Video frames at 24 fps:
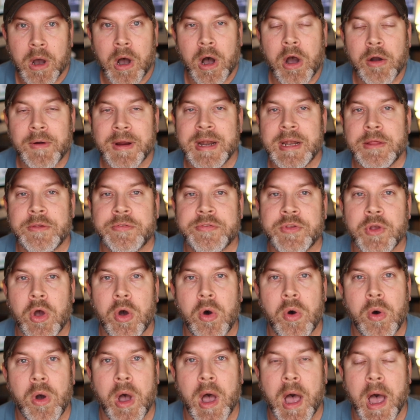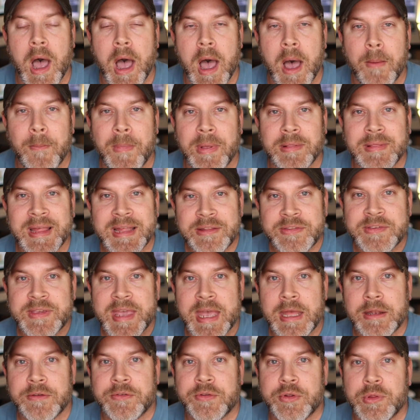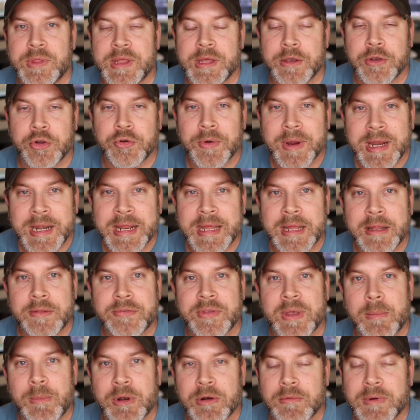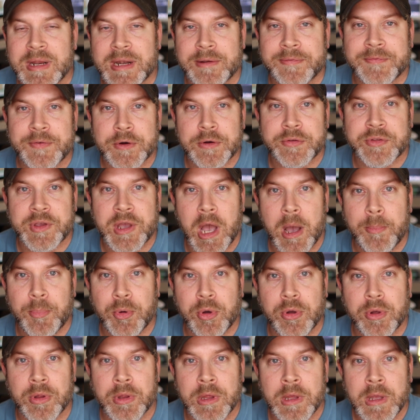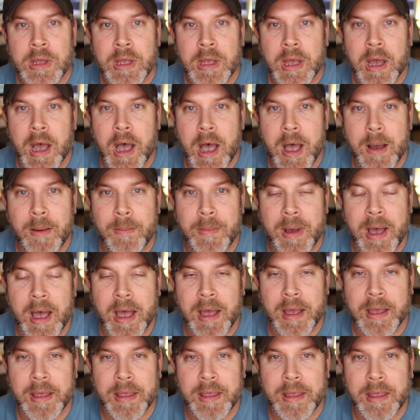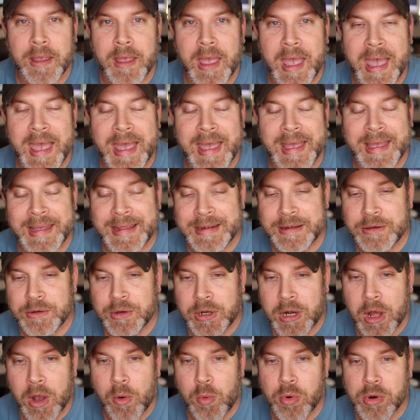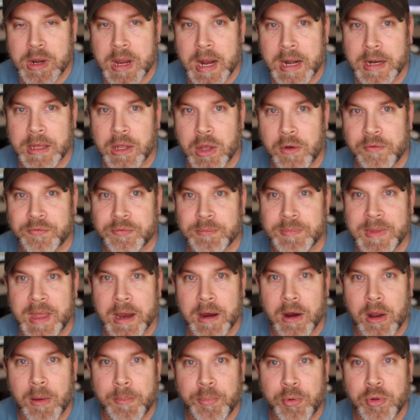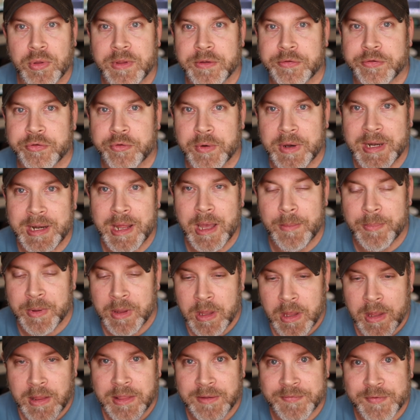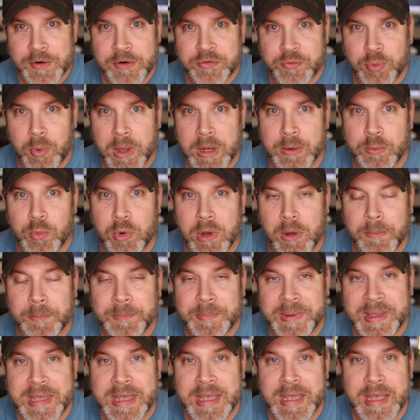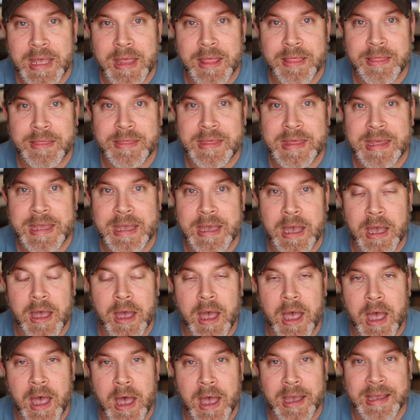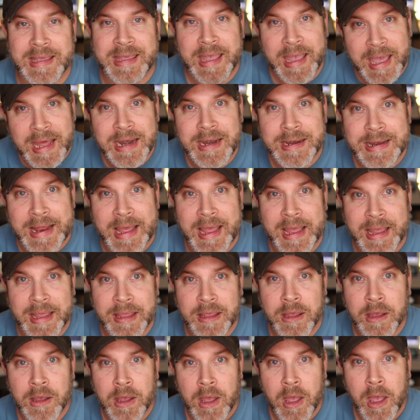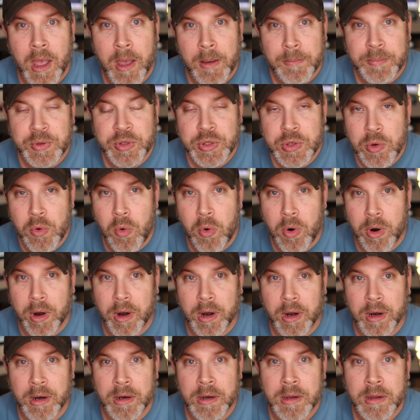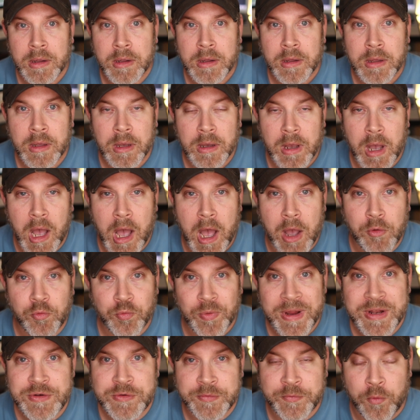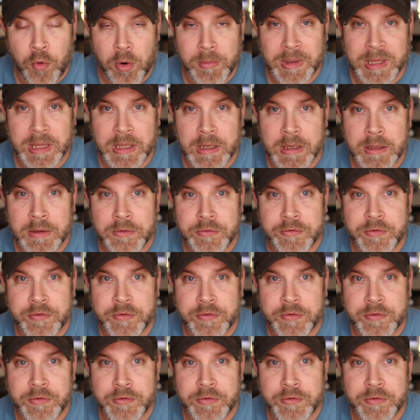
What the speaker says: Alrighty, so let's get to the ingredients. I'm gonna read the first couple, and we'll kind of go from there. I'll pull the screen up. The first one will be the Canidae Pure Ridge formula.